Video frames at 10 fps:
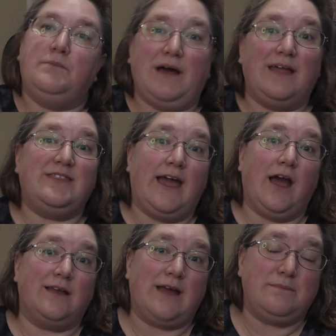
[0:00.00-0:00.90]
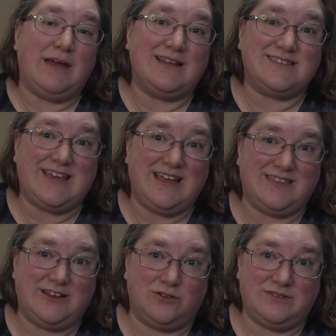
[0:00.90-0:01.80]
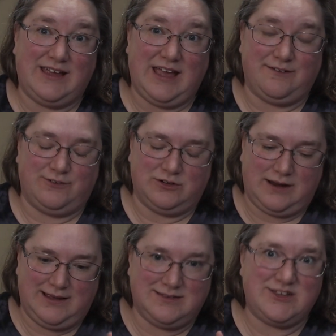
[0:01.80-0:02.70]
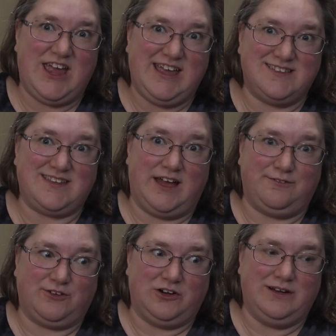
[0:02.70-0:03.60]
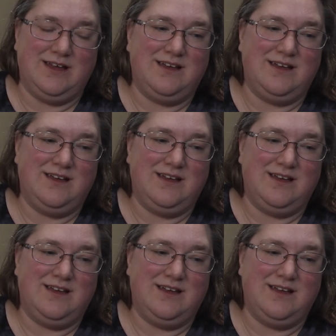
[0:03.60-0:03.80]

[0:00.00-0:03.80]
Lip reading: I'm not saying they don't take effort. It takes effort.